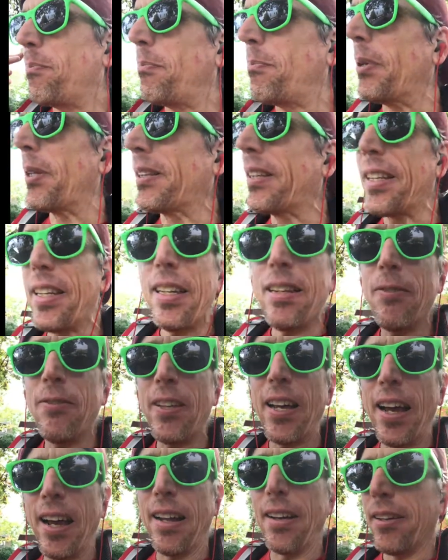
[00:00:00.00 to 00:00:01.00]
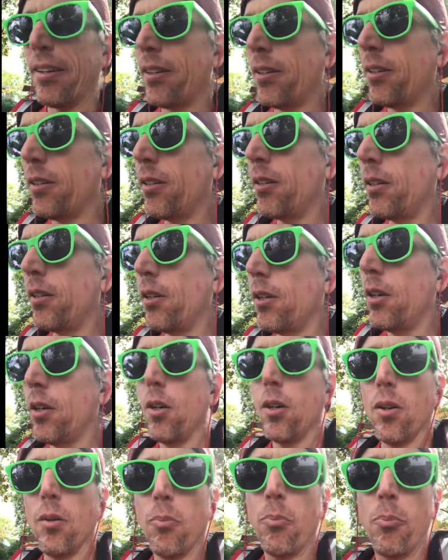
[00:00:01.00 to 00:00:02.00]
believe that
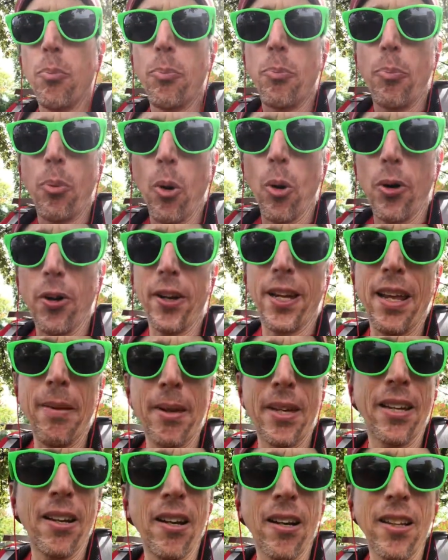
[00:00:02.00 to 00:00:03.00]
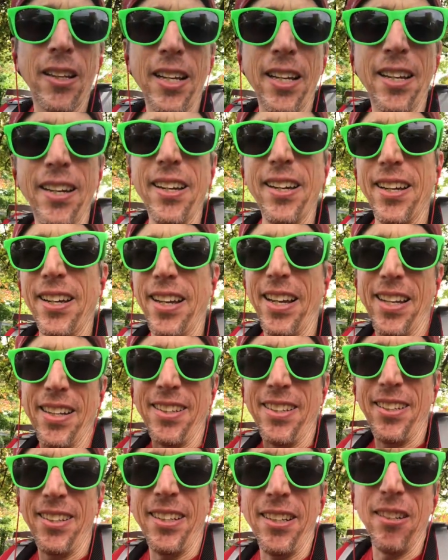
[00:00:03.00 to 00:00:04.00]
Porter can make it ugly and
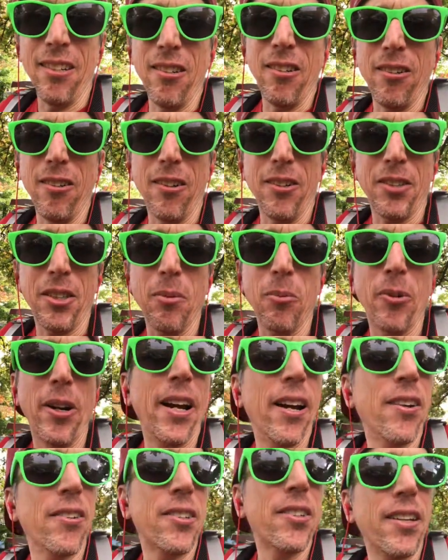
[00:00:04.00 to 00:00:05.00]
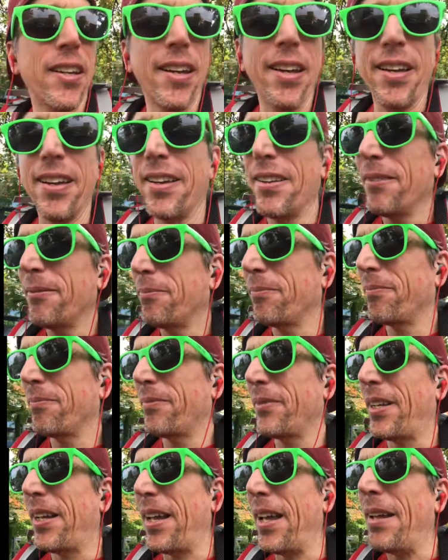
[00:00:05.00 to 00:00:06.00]
steal some rounds
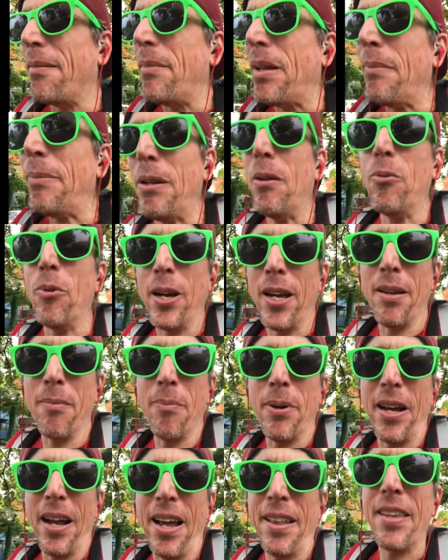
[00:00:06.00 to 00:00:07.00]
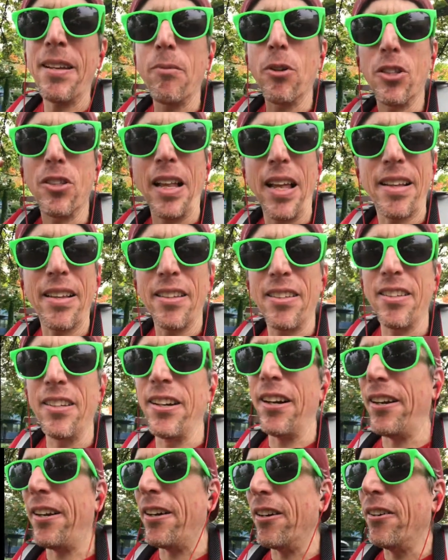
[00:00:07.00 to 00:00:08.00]
and maybe win, but I think most likely
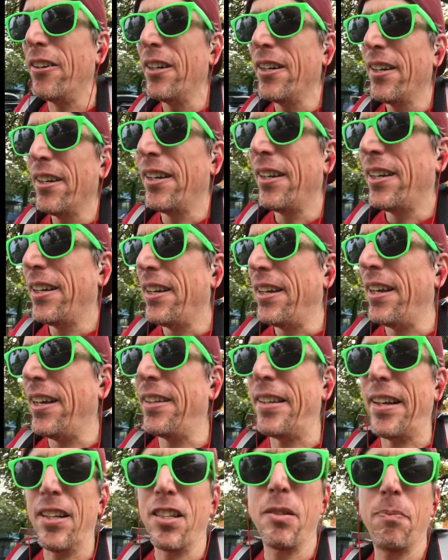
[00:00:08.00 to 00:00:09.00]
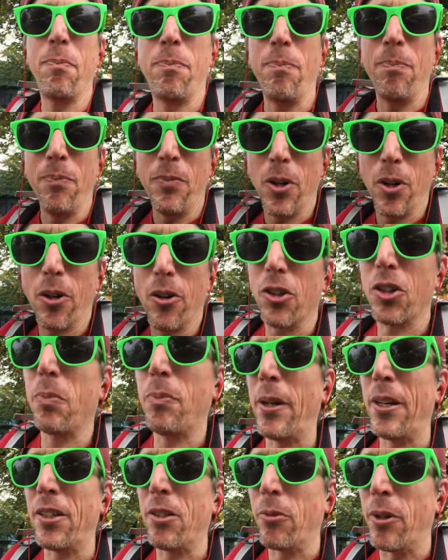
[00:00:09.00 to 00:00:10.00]
scenario is that Errol
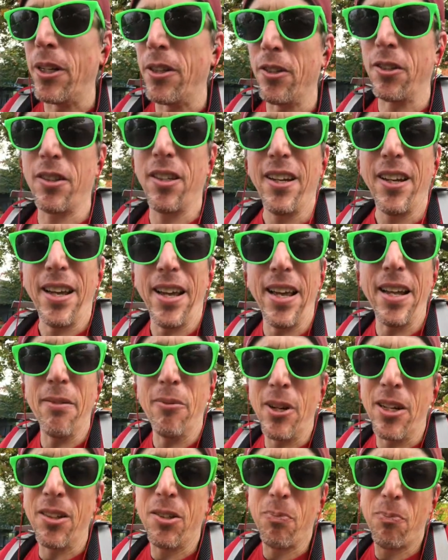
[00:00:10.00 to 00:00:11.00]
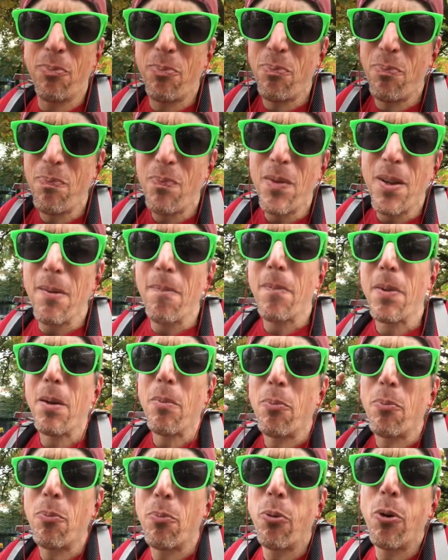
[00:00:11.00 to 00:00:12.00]
Spence wins and wins
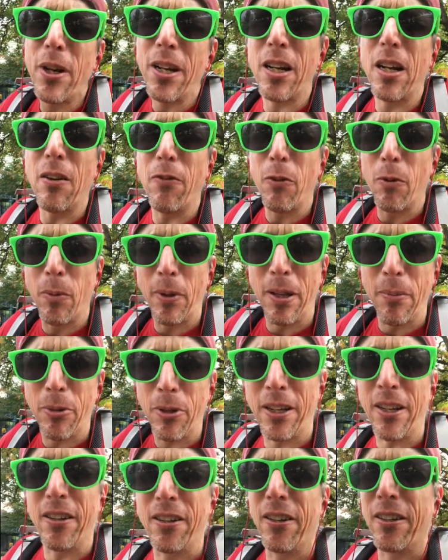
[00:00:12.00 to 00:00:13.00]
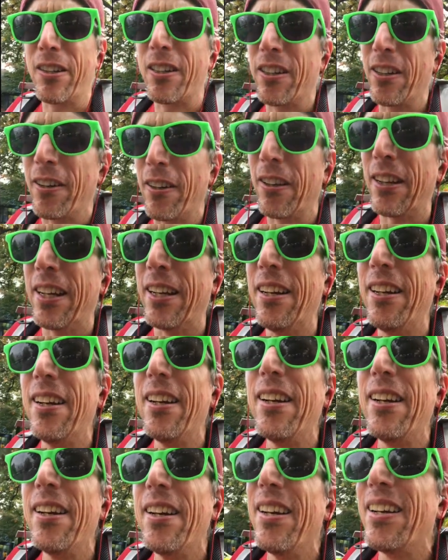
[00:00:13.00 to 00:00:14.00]
pretty comfortably and pretty clearly.
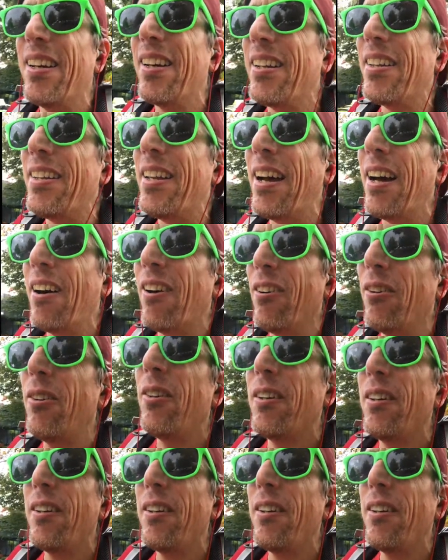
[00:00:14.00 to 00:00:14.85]
Now,